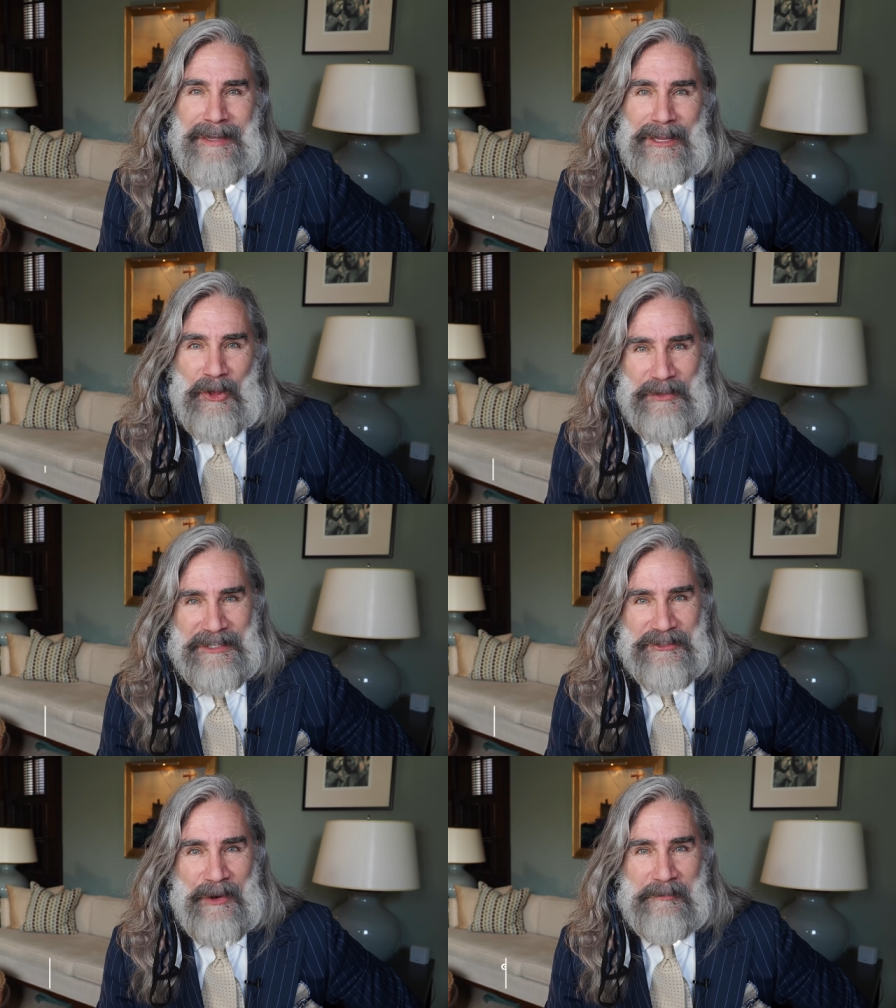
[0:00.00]
Hello,
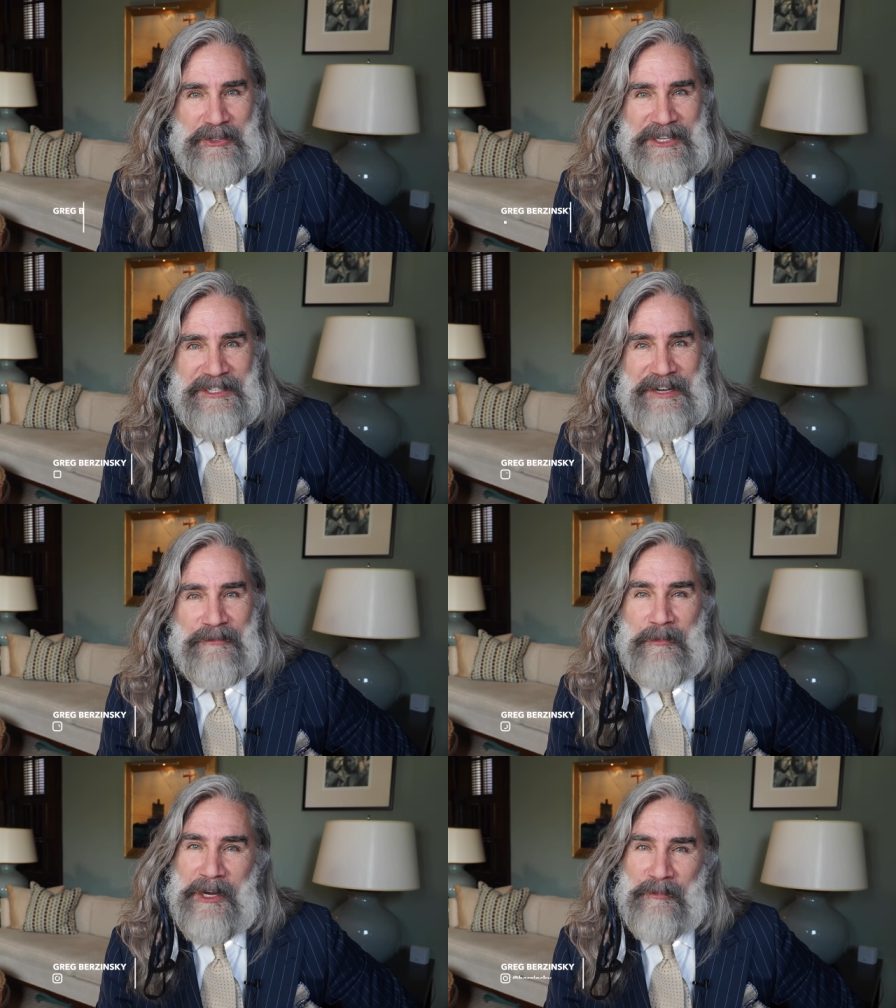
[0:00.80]
this is Greg Berzinsky
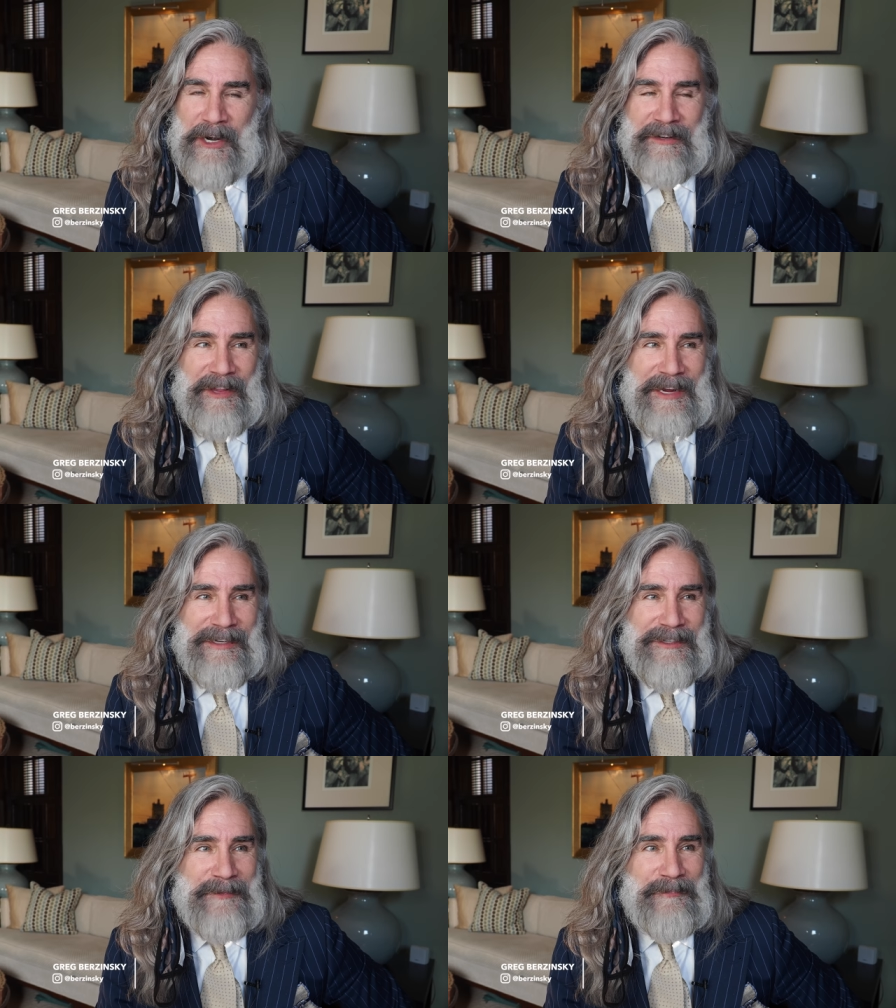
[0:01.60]
for Beard Brand
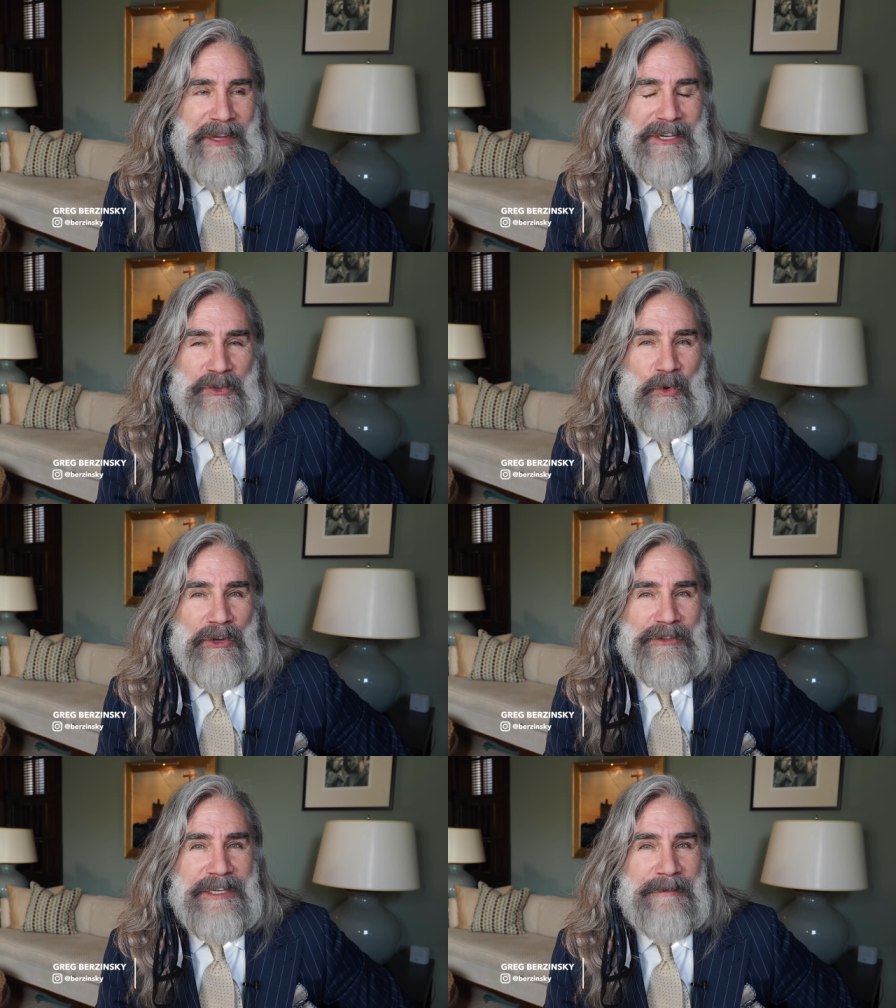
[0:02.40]
Alliance. As the
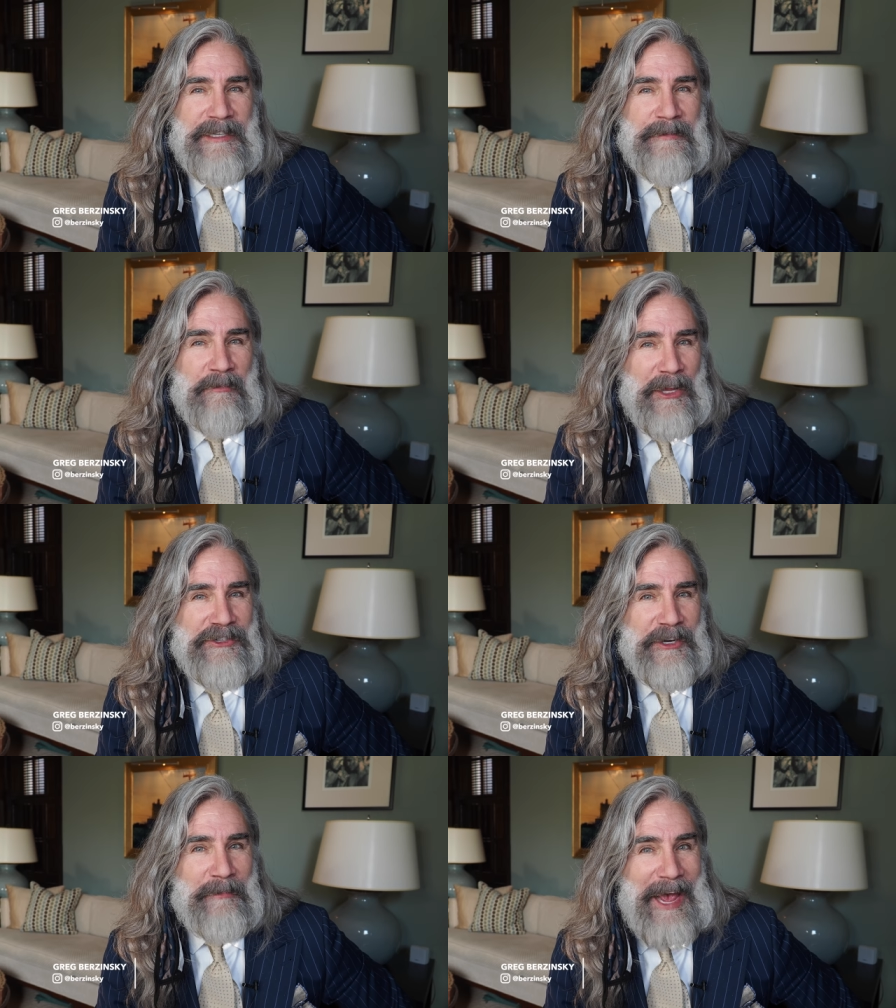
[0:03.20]
world seems to be
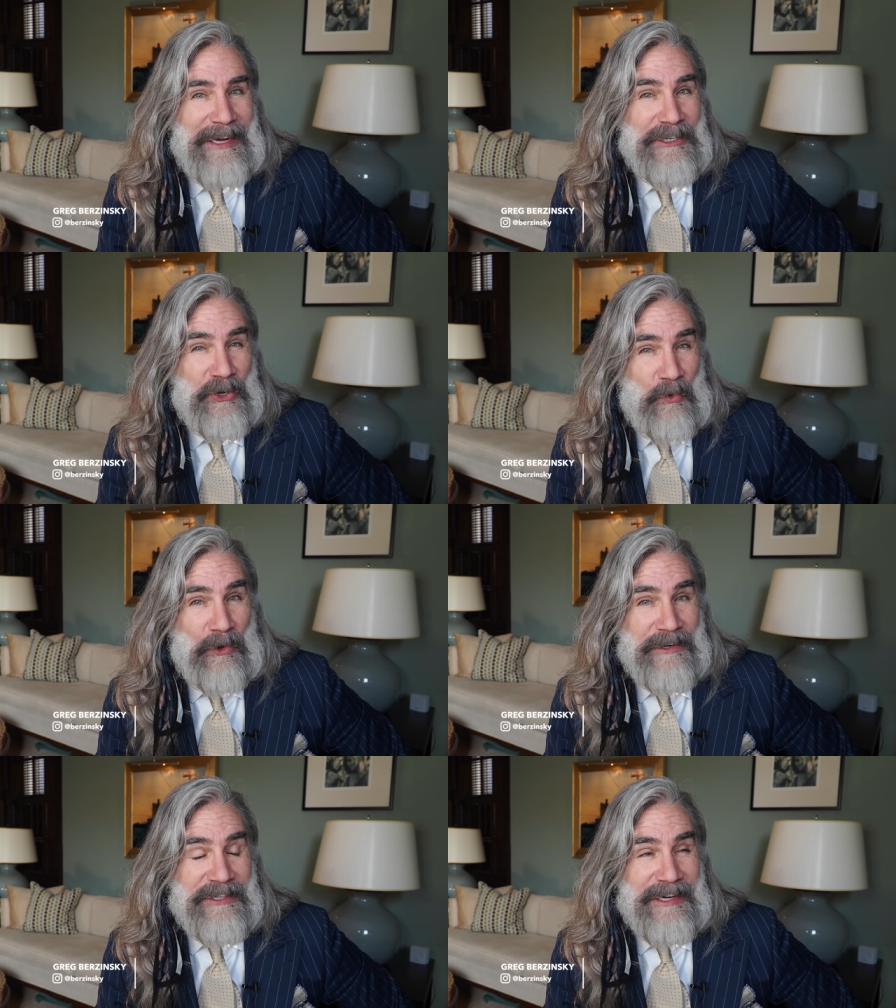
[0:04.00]
plunging back into
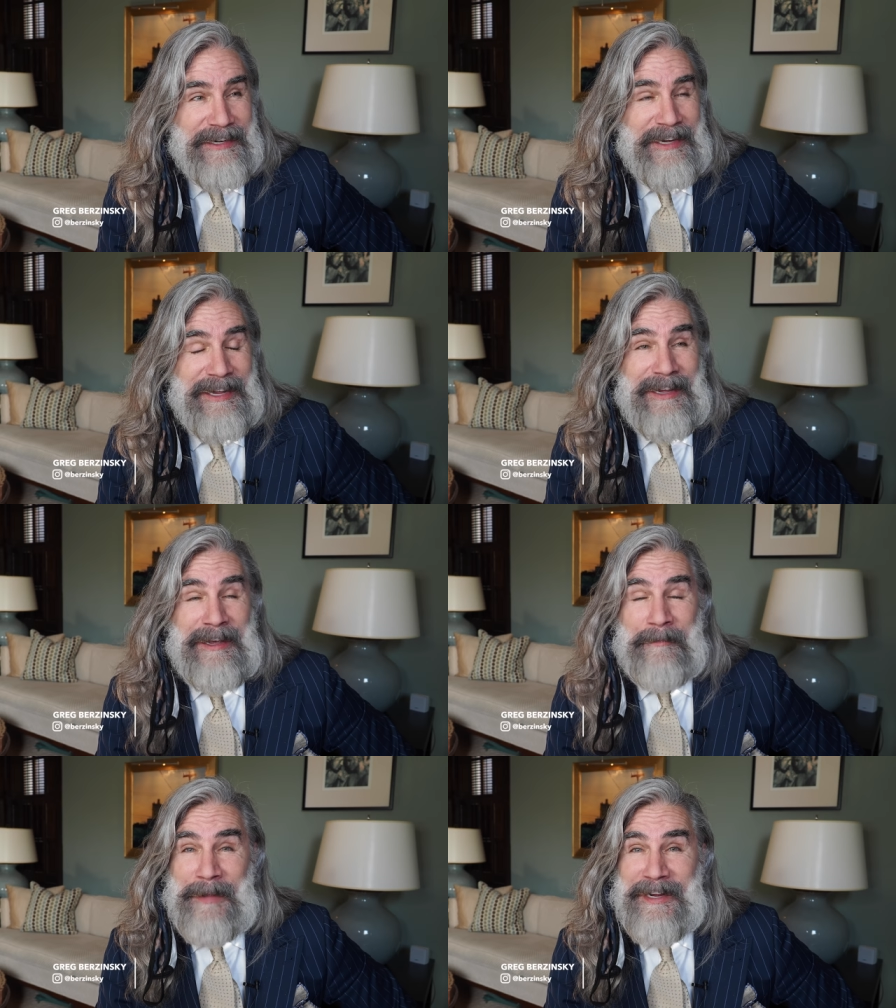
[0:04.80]
quarantine,
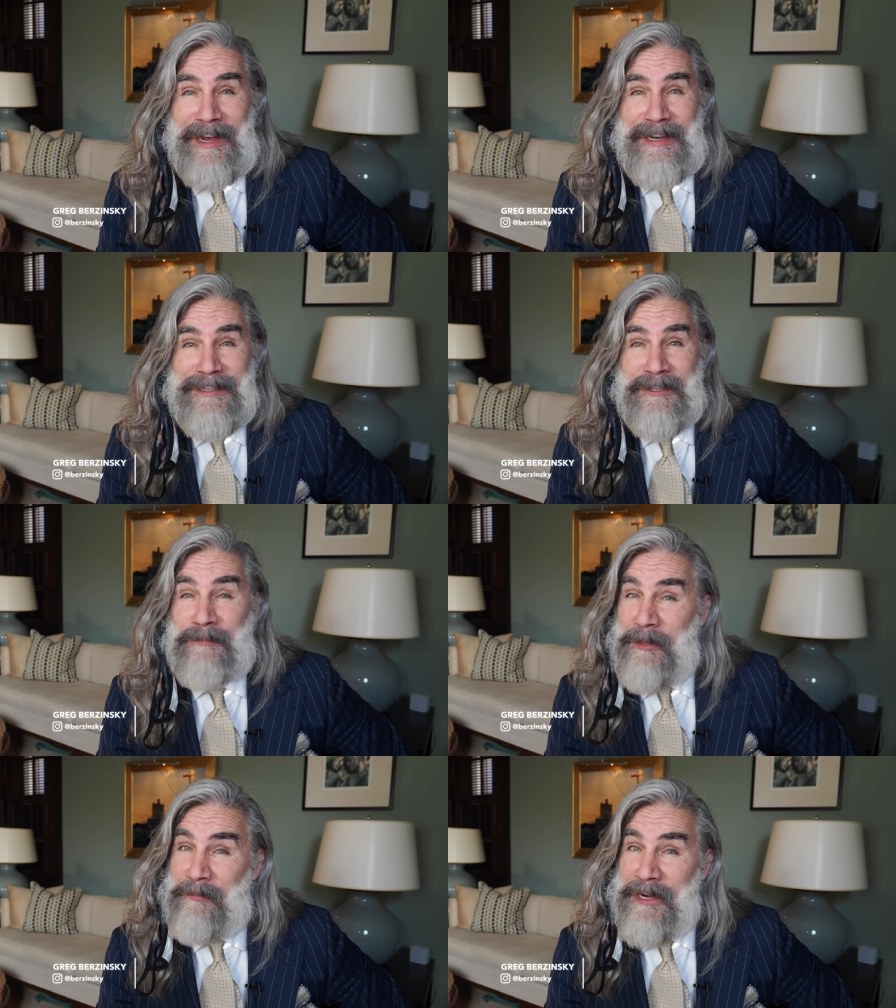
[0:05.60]
many guys
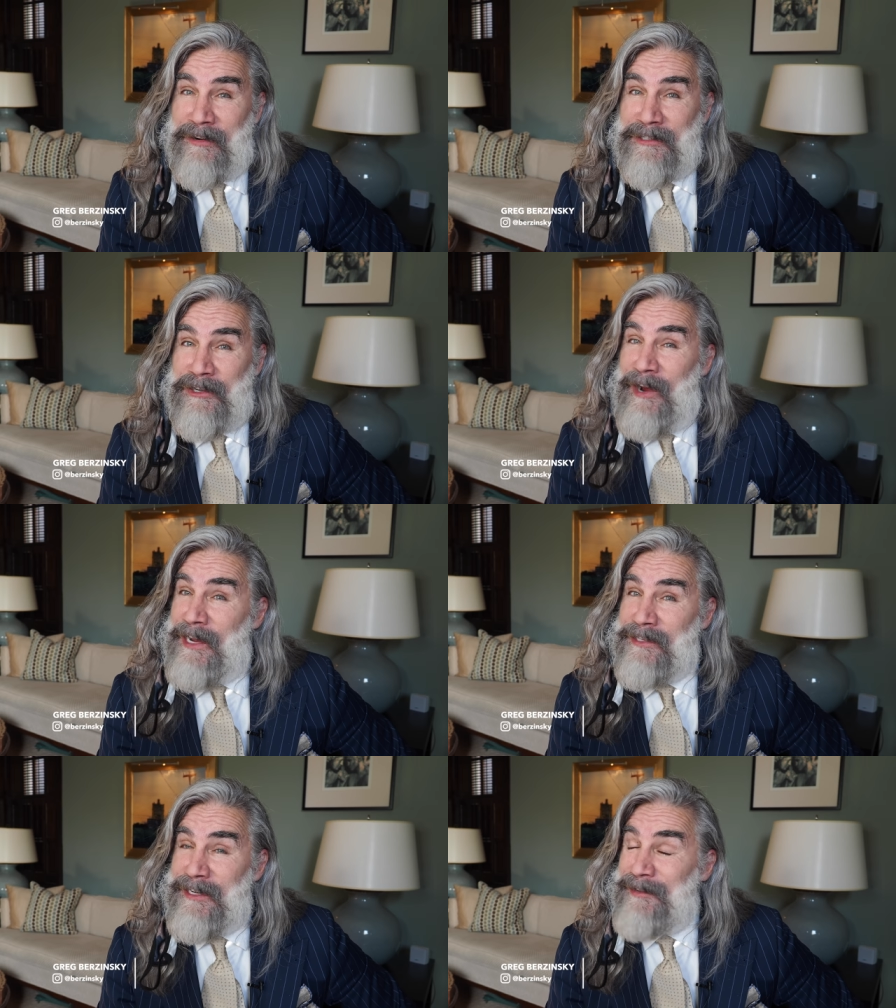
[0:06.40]
with beards are
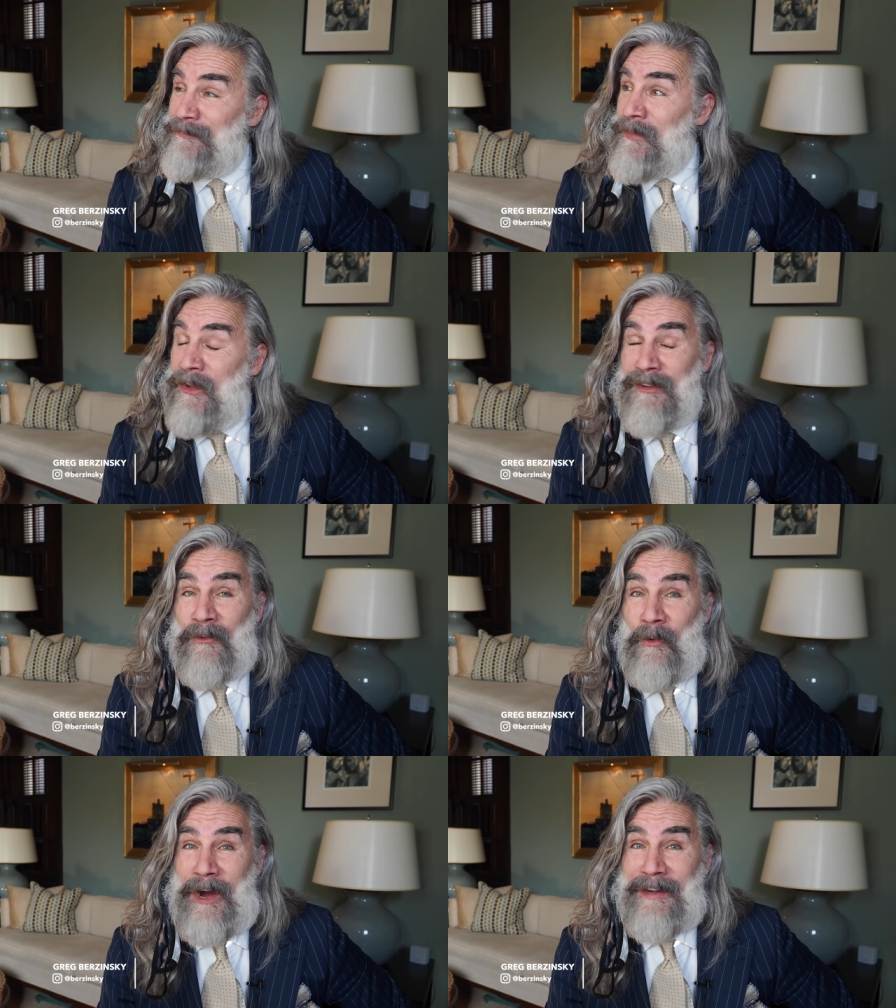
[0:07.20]
asking,
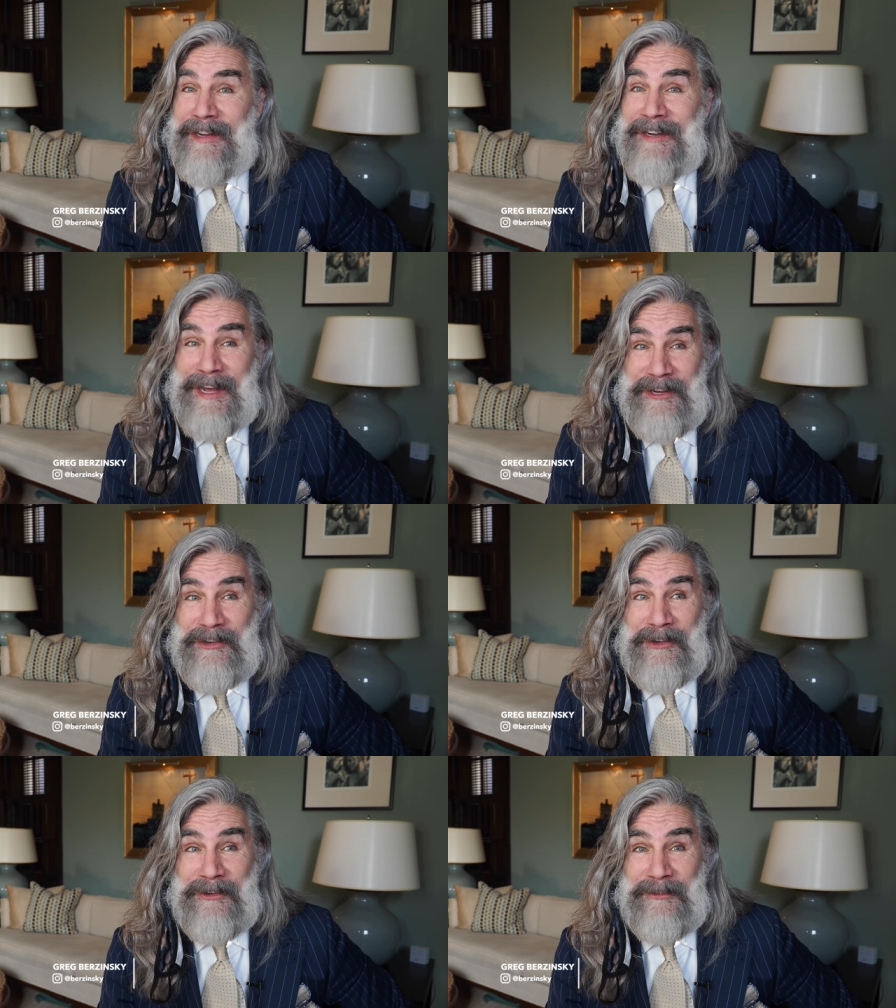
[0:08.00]
what can I
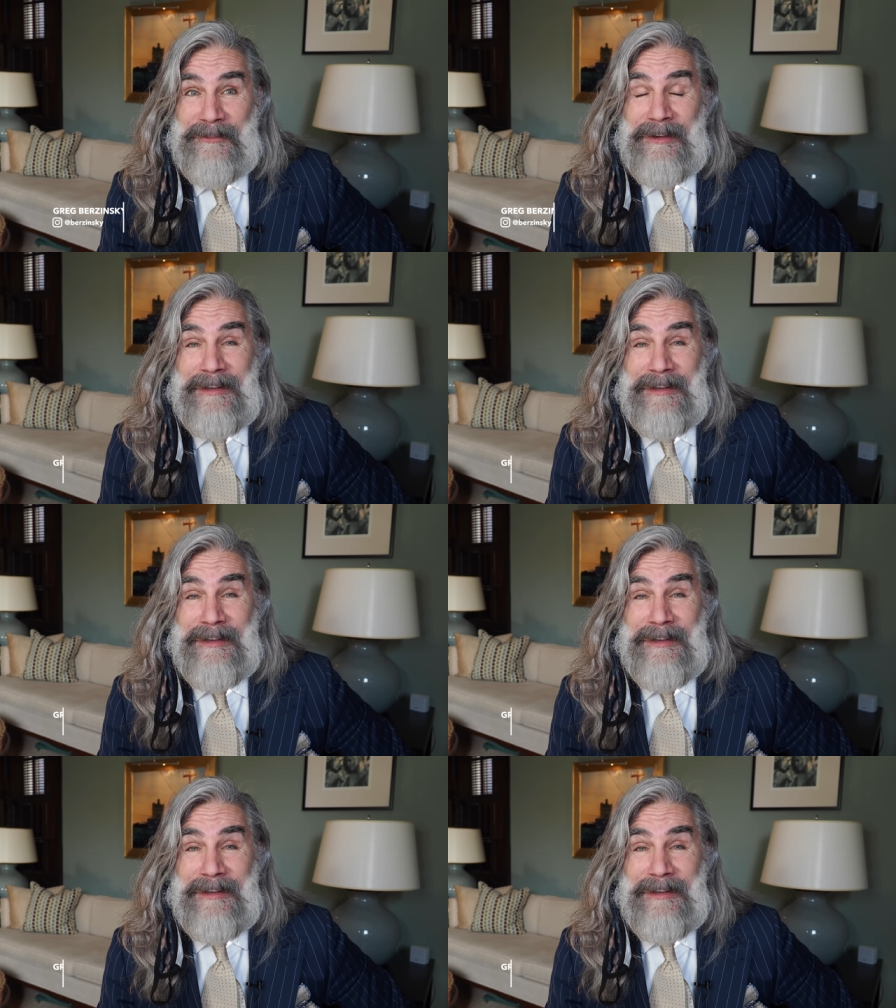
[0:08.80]
do